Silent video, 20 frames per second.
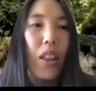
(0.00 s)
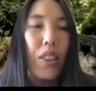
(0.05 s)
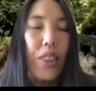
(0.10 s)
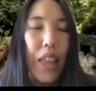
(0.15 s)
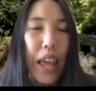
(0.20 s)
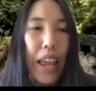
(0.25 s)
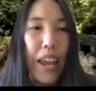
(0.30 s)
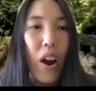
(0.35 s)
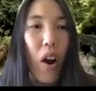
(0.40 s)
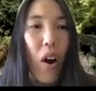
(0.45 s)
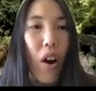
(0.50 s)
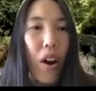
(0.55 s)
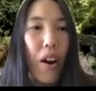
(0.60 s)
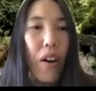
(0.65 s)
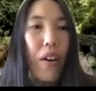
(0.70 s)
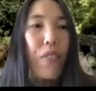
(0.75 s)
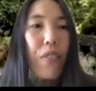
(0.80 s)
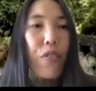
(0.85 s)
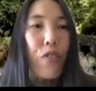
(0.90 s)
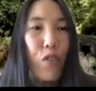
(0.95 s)
They
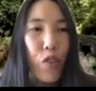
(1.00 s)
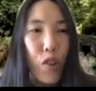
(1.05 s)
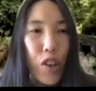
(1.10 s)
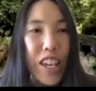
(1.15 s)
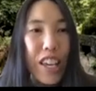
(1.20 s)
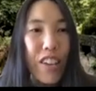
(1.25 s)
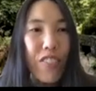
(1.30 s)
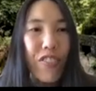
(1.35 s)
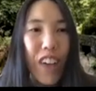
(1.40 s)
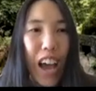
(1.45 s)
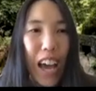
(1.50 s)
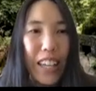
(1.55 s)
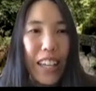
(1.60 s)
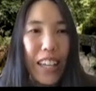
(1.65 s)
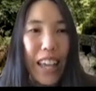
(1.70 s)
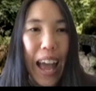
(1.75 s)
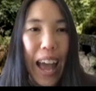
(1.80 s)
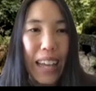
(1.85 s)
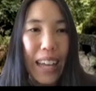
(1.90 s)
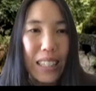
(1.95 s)
are free
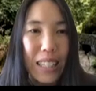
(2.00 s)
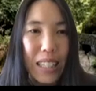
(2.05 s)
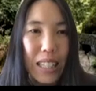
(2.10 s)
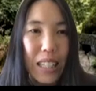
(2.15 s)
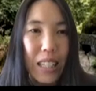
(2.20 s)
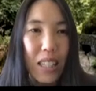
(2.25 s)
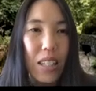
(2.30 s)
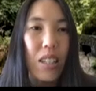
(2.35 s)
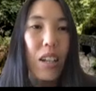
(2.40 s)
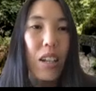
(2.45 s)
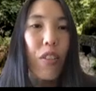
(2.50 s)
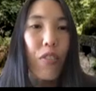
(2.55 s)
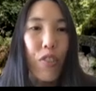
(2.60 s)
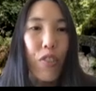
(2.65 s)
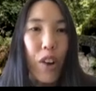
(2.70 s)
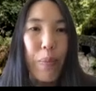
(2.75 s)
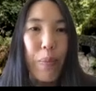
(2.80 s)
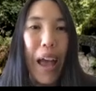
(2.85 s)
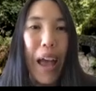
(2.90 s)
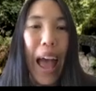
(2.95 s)
fatty acids
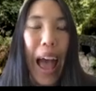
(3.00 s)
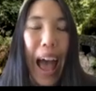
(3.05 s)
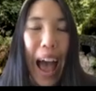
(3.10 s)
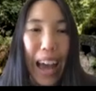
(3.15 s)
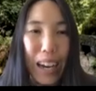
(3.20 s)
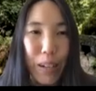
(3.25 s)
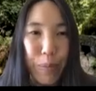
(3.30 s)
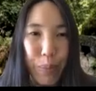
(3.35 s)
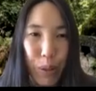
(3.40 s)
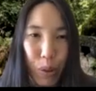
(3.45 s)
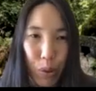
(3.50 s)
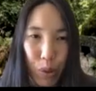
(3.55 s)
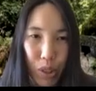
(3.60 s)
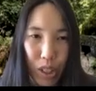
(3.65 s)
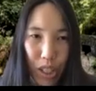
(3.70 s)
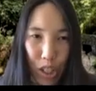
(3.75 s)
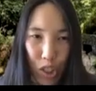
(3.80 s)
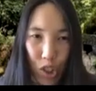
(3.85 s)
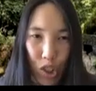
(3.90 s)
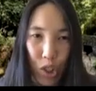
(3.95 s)
from adipose
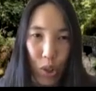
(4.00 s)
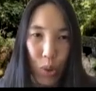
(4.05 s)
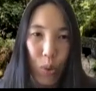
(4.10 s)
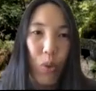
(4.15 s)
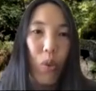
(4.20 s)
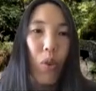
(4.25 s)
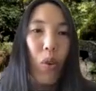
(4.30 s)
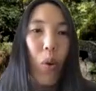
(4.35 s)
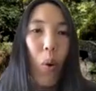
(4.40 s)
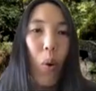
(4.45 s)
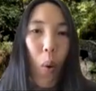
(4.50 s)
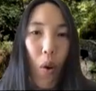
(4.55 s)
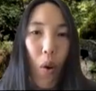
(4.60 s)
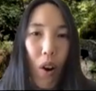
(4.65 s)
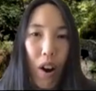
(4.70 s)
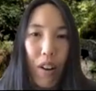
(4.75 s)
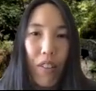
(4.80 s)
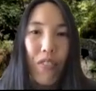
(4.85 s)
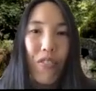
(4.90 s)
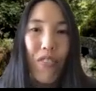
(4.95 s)
tissue
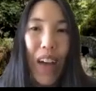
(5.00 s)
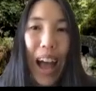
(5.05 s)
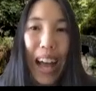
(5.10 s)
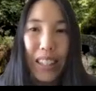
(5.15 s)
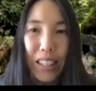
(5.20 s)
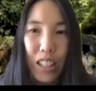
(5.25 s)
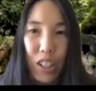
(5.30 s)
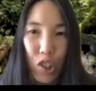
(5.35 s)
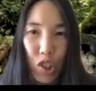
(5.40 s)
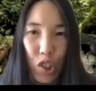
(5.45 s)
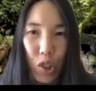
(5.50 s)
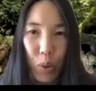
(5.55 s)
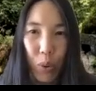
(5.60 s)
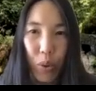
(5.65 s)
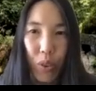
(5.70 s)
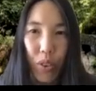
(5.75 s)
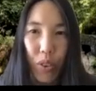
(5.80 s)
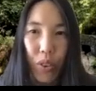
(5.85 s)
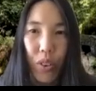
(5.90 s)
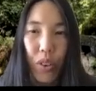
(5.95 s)
or fat tissue.